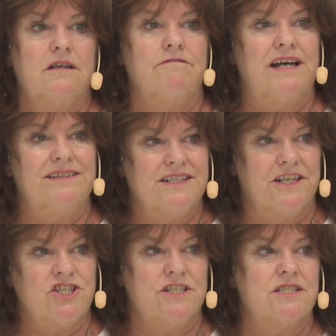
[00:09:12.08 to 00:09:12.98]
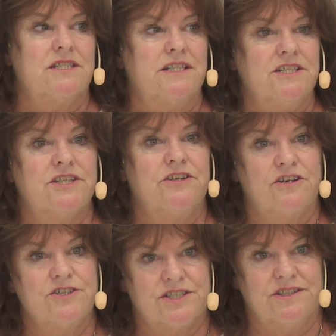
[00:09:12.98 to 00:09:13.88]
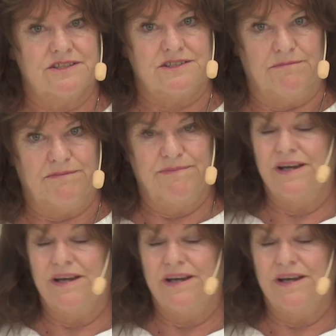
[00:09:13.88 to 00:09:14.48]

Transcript: at validation studies in our system